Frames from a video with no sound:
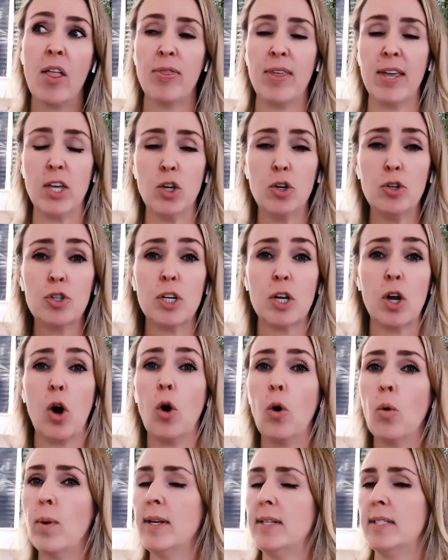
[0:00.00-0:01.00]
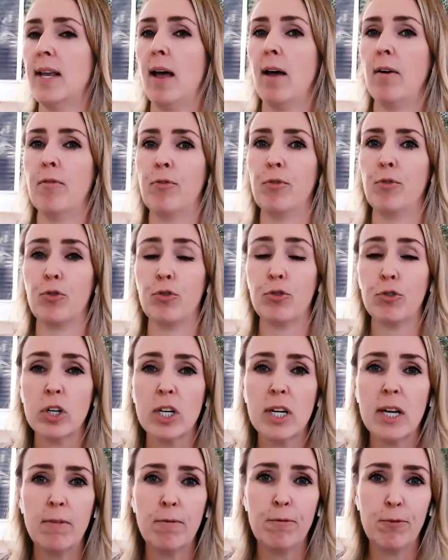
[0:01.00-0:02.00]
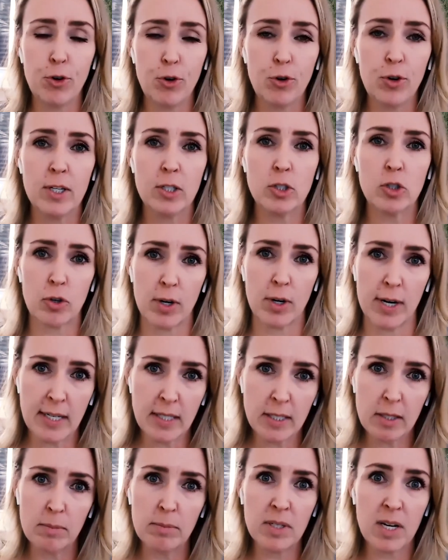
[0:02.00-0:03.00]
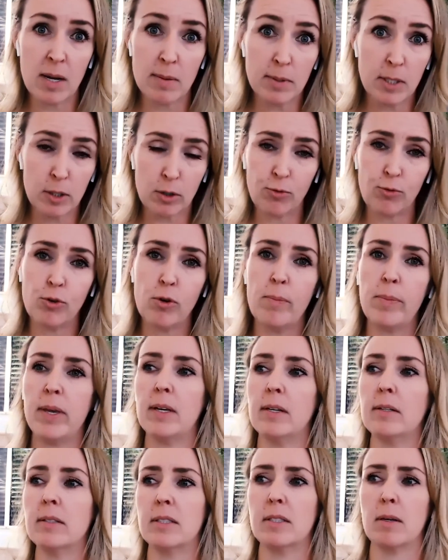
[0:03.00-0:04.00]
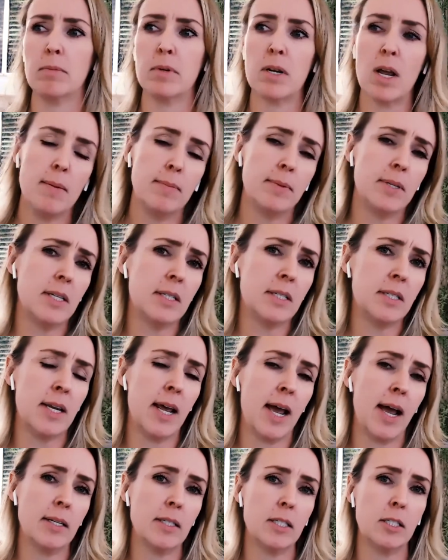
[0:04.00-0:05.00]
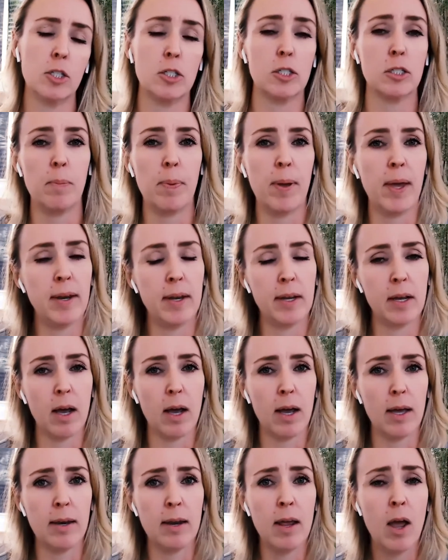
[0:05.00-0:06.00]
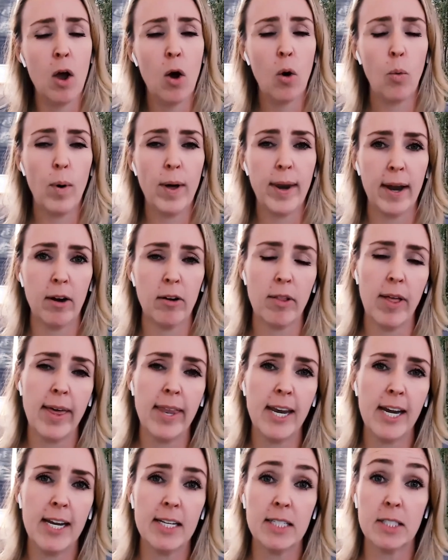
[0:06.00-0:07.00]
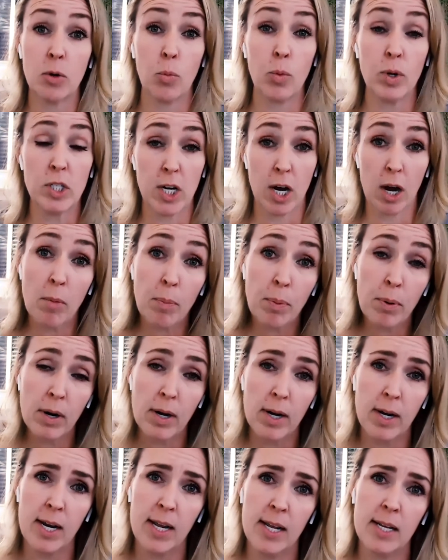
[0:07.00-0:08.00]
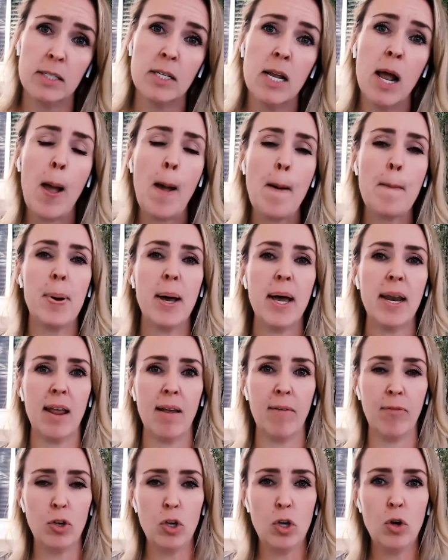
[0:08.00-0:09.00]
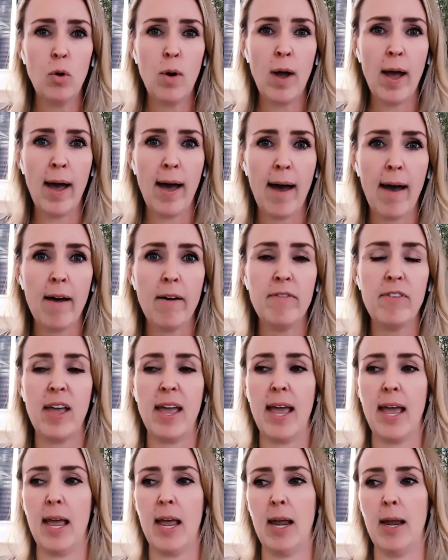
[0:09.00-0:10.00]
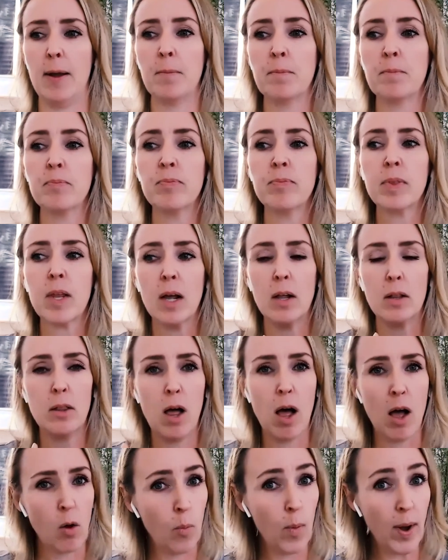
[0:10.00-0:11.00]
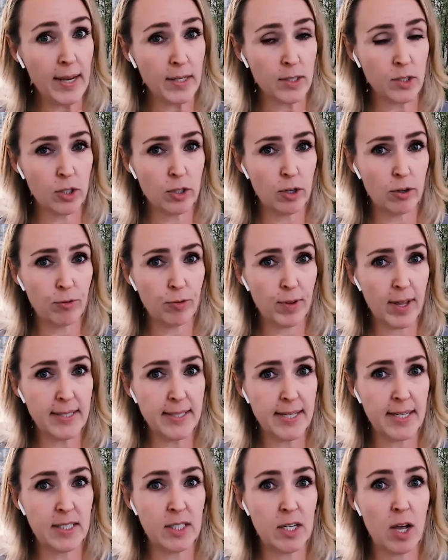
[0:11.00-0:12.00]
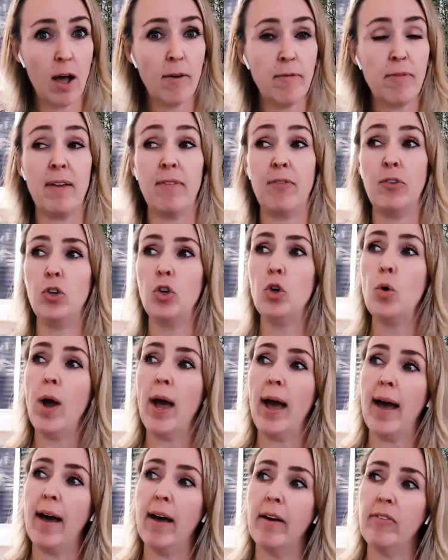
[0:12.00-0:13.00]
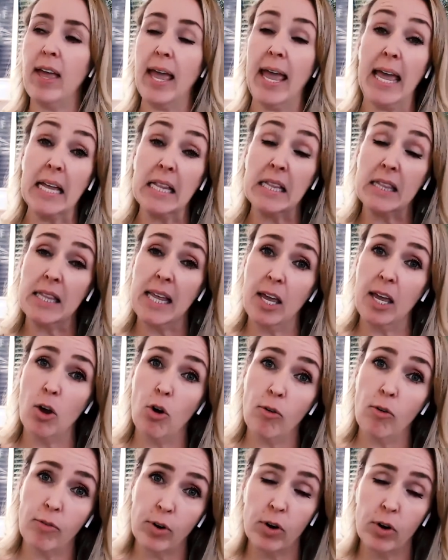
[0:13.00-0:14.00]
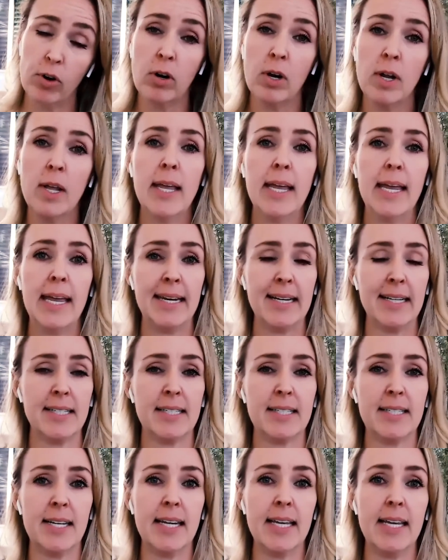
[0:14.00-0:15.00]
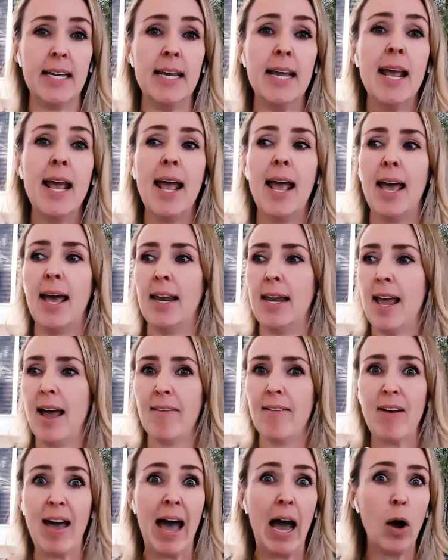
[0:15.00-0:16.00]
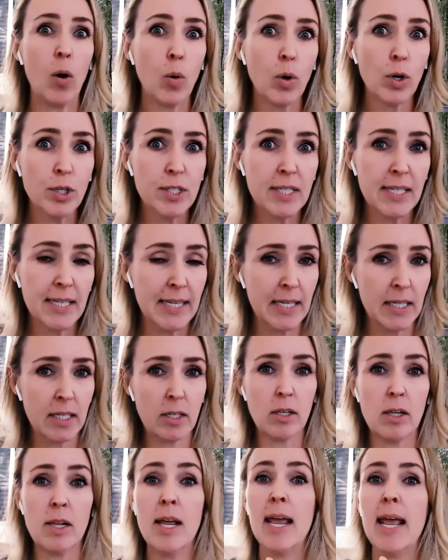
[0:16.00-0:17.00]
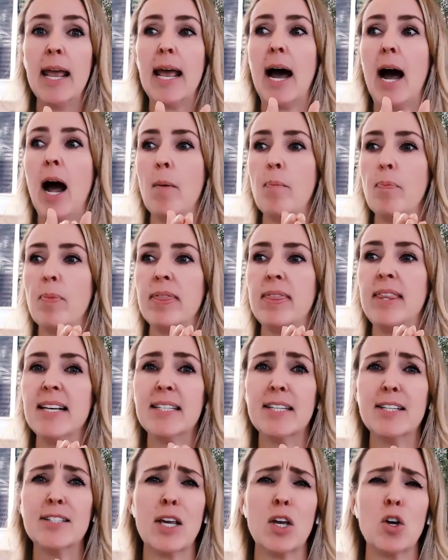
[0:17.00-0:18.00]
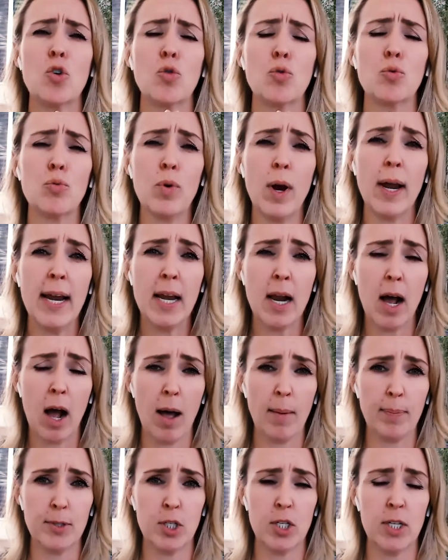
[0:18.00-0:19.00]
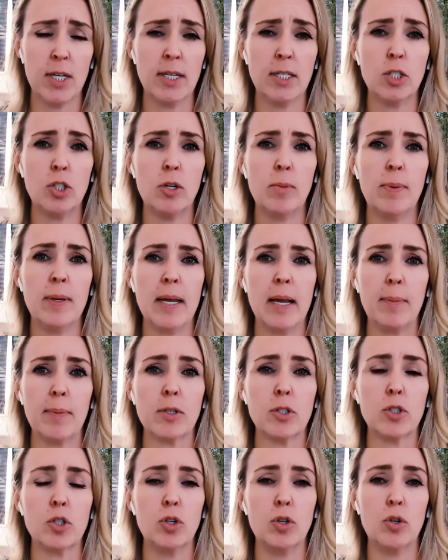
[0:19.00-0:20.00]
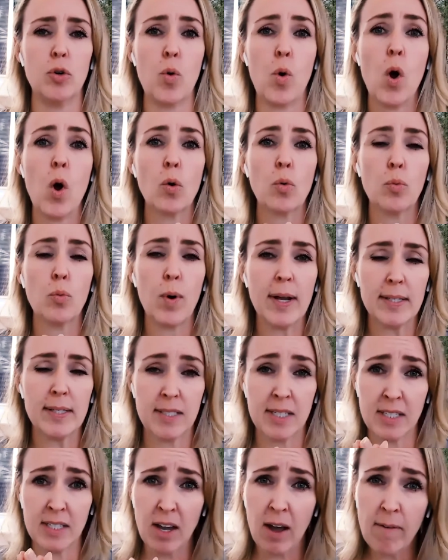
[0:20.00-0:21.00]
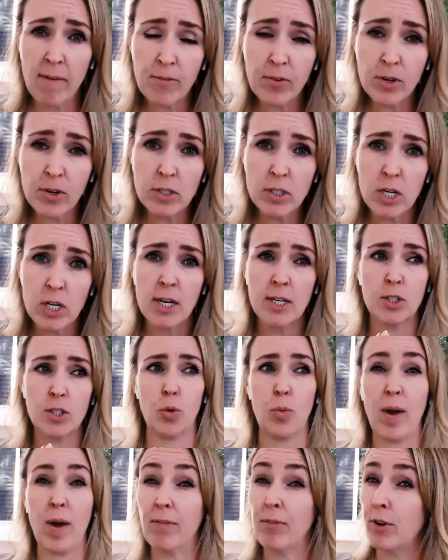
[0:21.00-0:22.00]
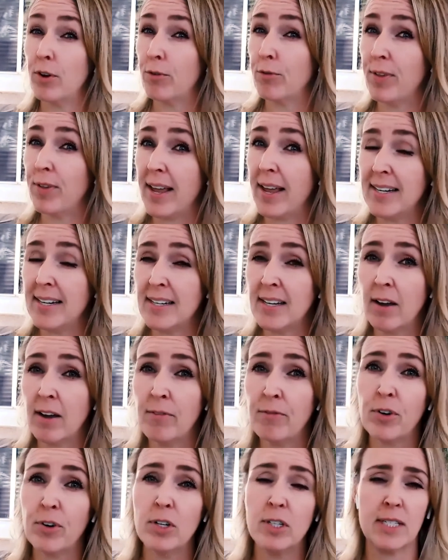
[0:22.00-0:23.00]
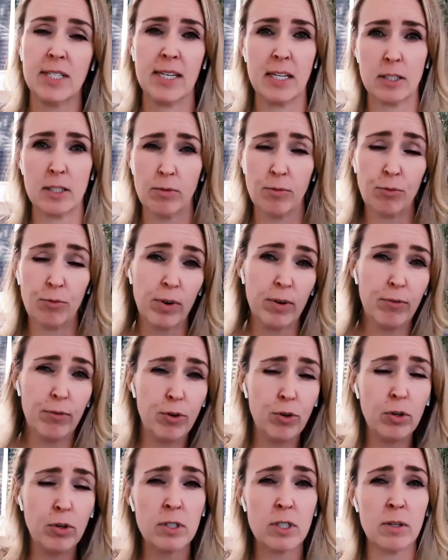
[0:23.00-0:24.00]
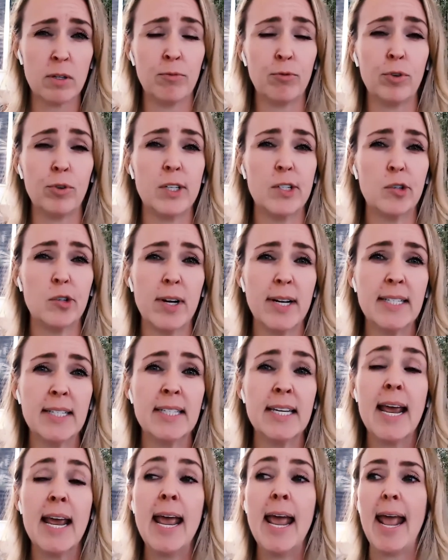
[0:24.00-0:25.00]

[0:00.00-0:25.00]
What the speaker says: They usually always have free food and drinks. Sometimes it's full meals, sometimes it's snacks, just depending on what airline it is and which airport it is. But if you have a long wait until your flight takes off, if you have a layover in a city and have hours to kill, this is a great option to be able to rest in comfort, to wait for your flight in comfort, to get some free food and some free drinks.